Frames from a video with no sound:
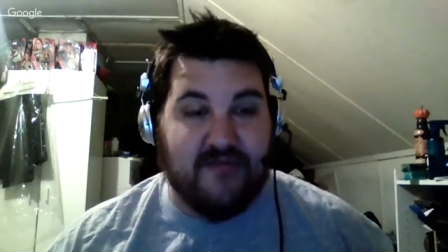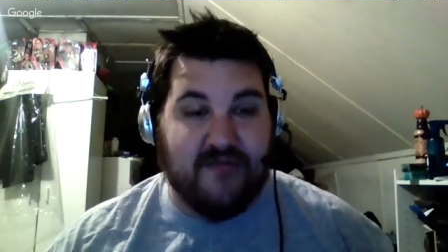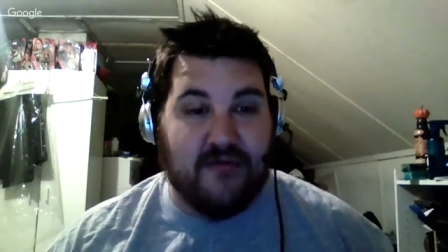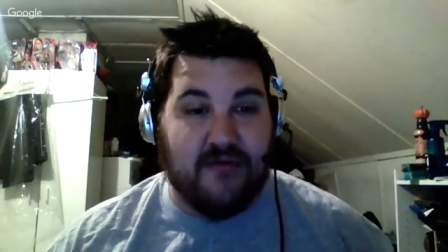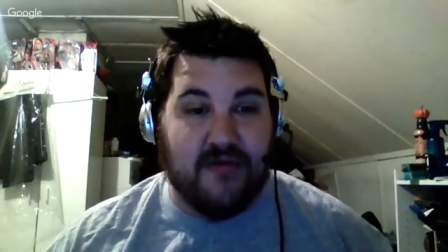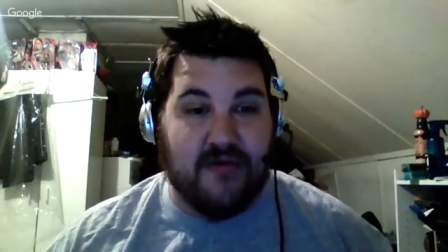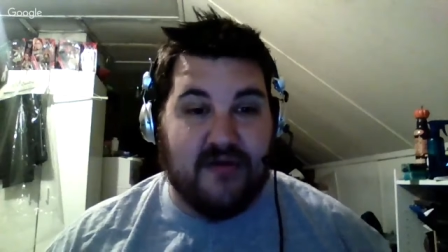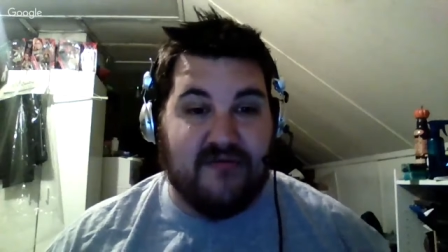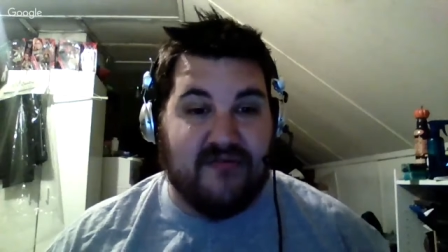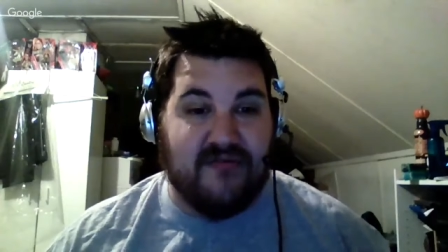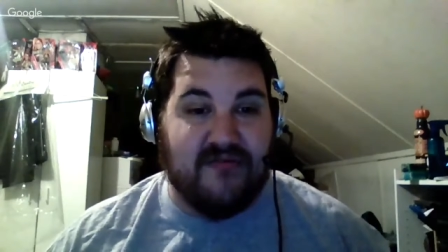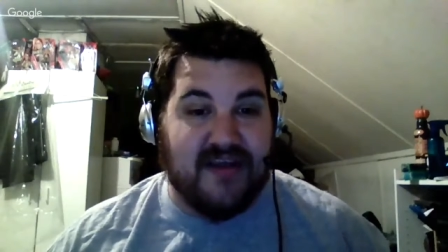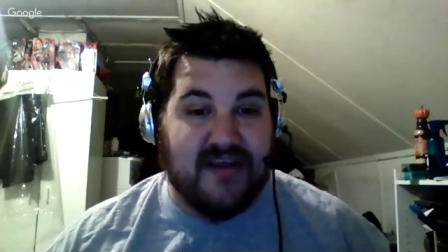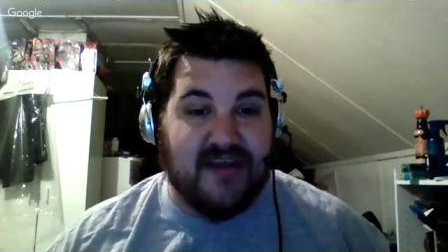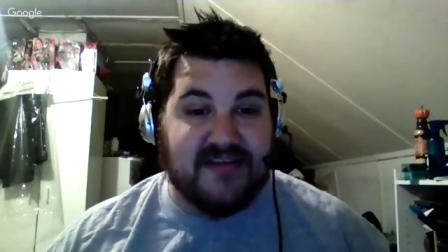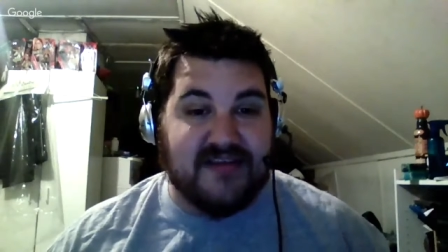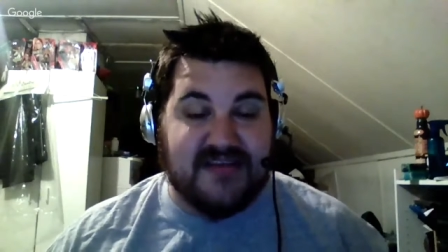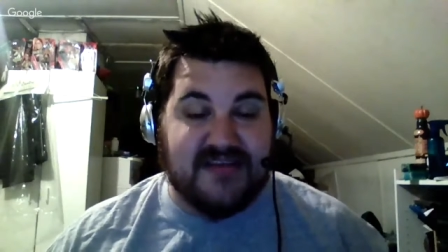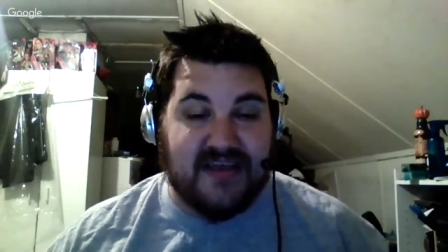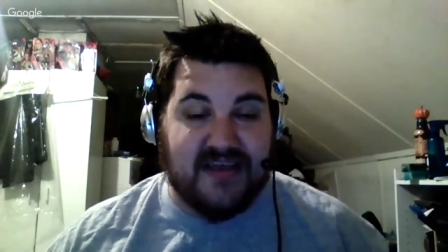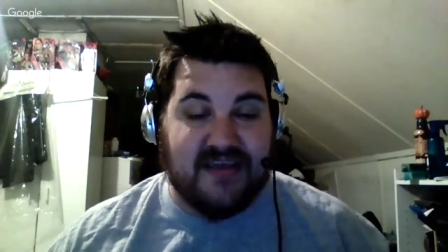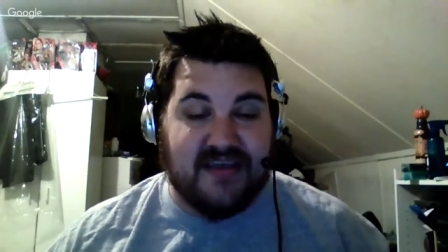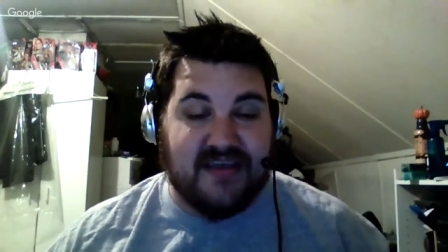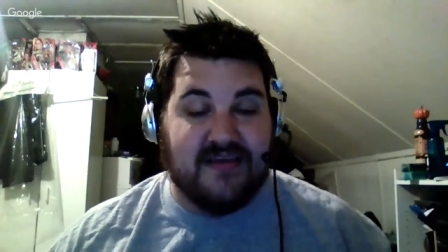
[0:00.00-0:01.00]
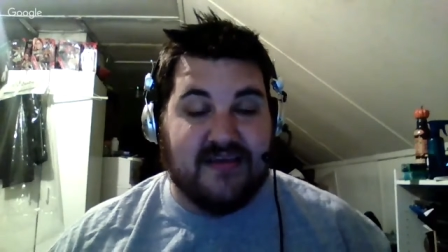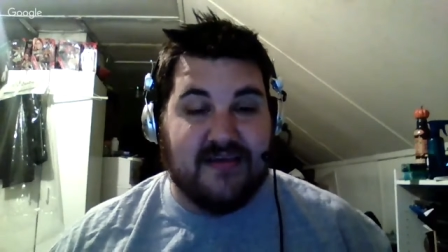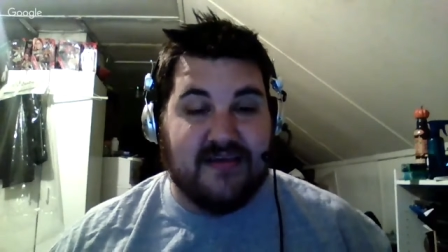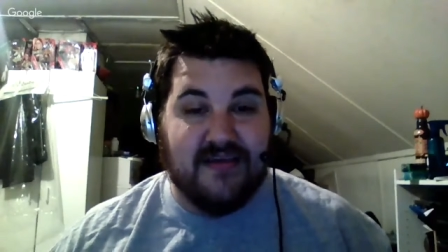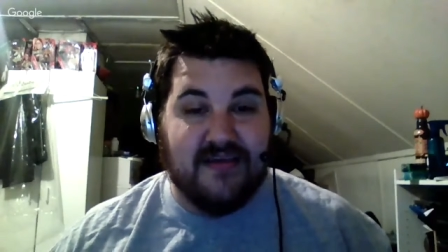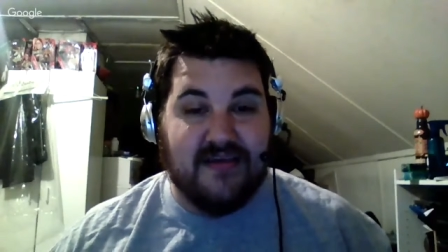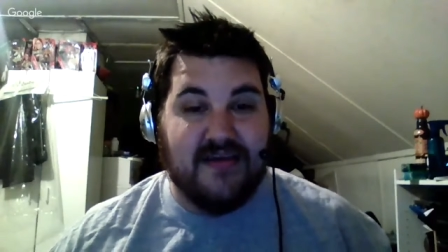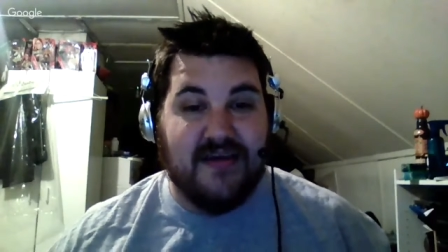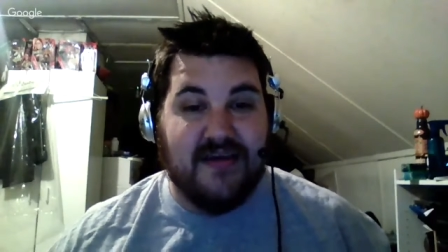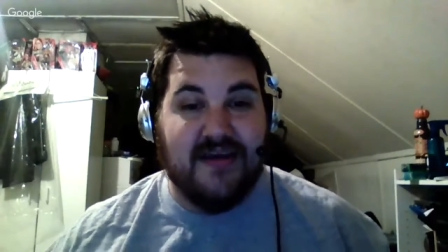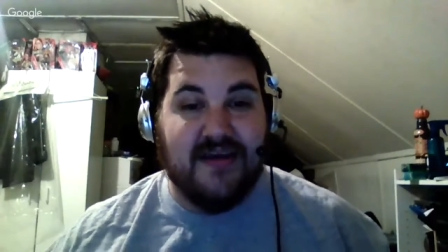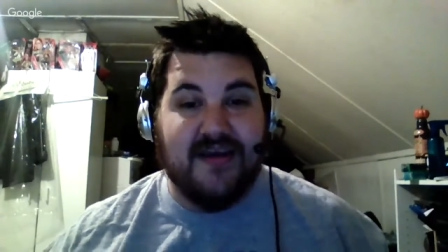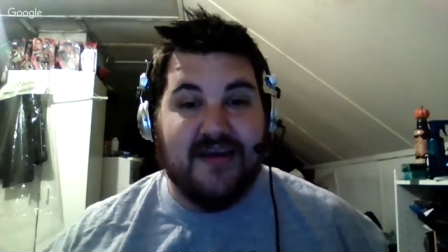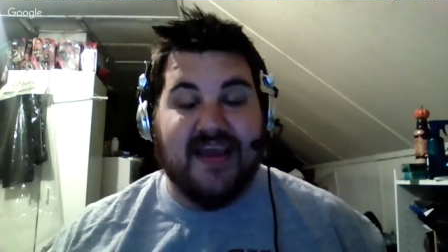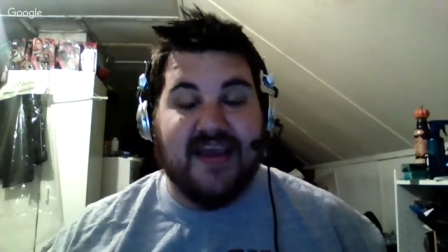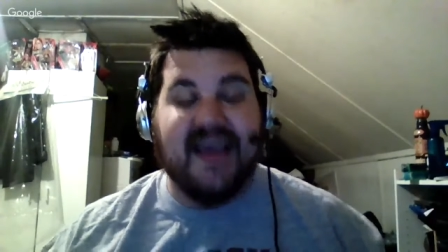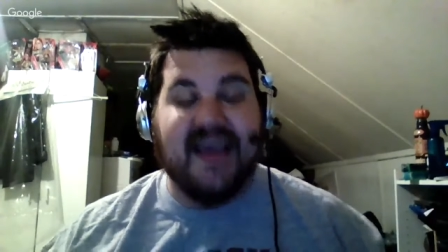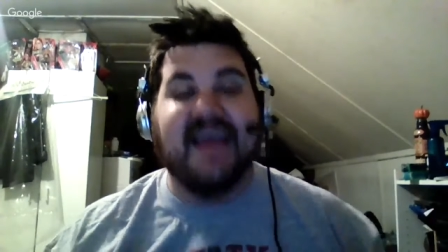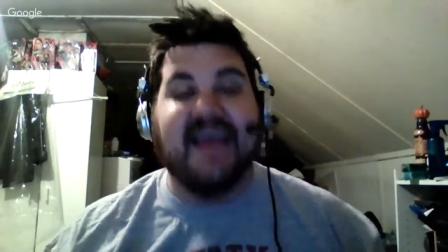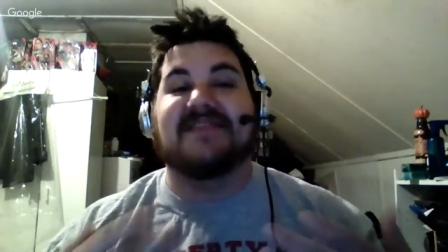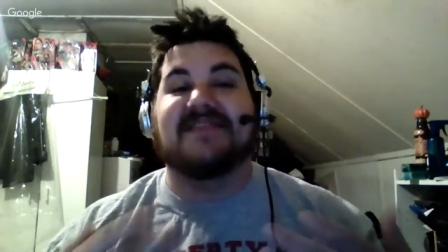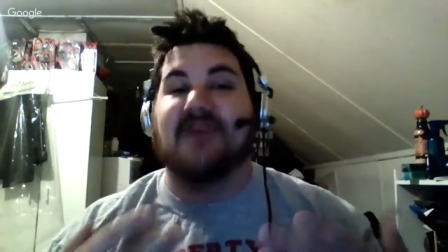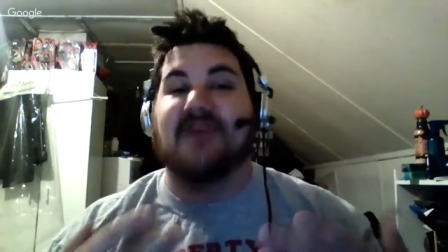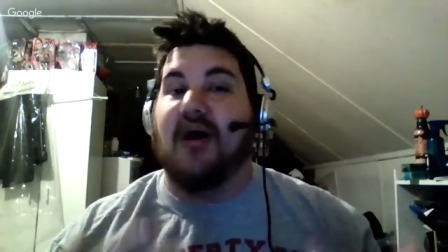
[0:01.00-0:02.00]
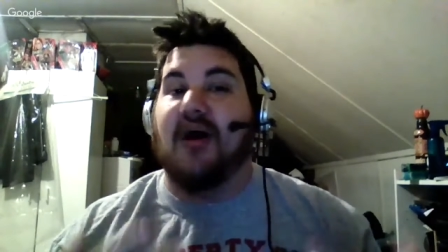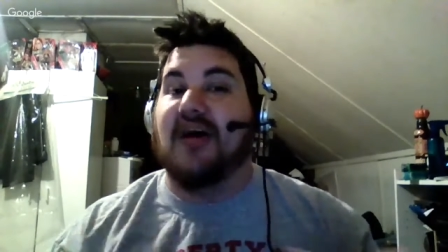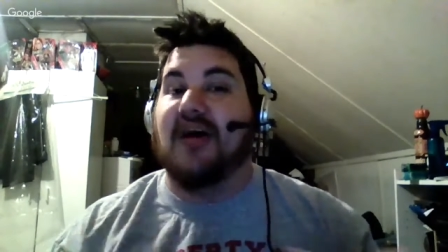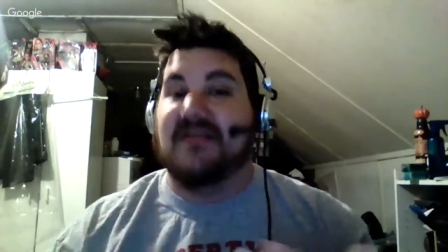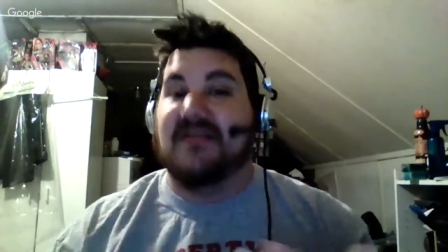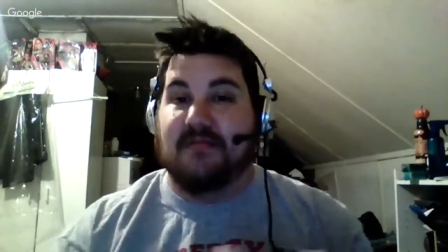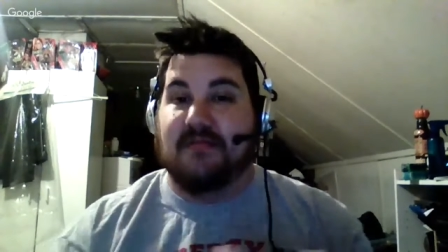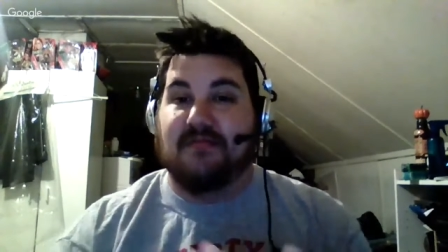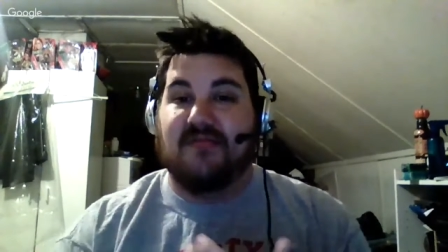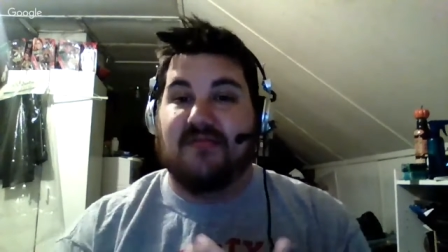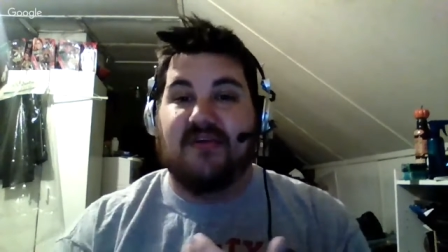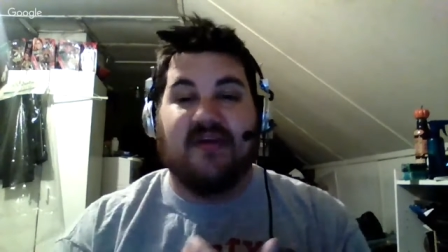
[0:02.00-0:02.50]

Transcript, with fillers: of her good friends. Like it's awesome.